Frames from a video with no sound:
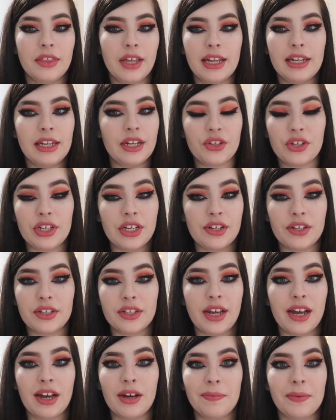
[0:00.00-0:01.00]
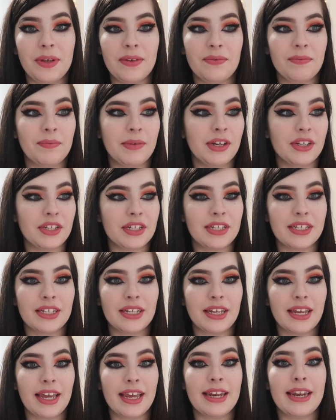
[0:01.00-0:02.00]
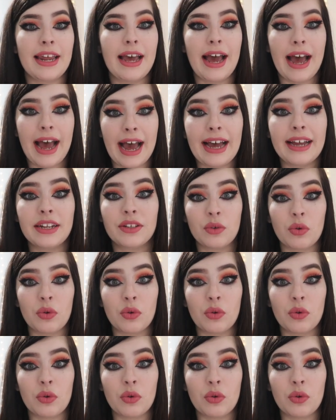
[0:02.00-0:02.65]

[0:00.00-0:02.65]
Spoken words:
that literally doesn't help the information sink in at